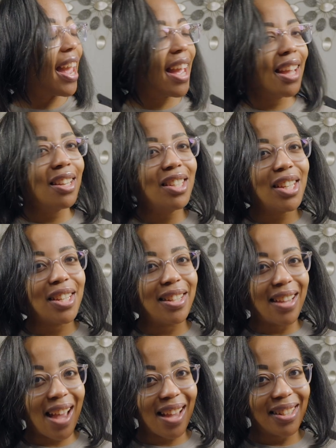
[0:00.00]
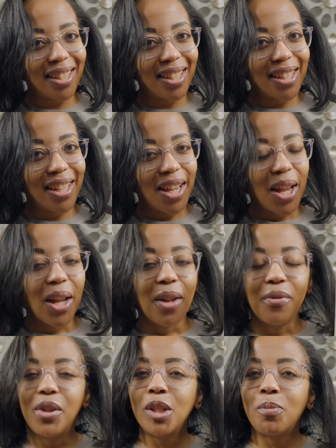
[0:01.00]
And Yet.
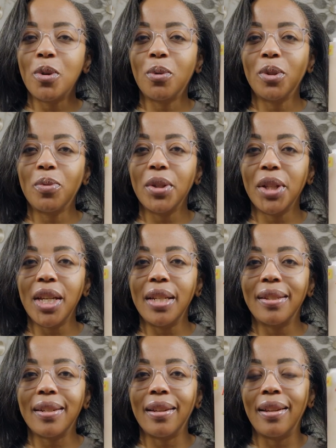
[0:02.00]
This book was released